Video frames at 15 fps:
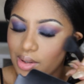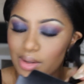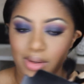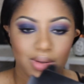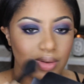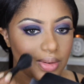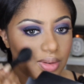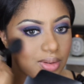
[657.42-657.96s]

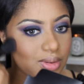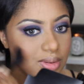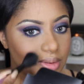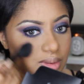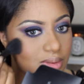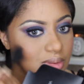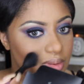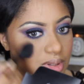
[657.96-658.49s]
shade,
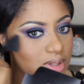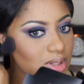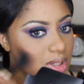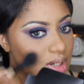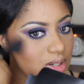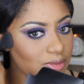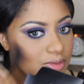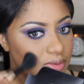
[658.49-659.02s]
which is,
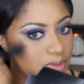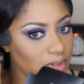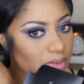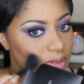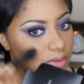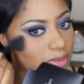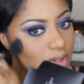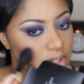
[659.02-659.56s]
it's the
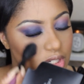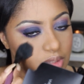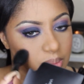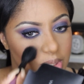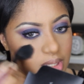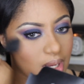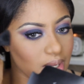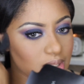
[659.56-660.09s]
shade right here.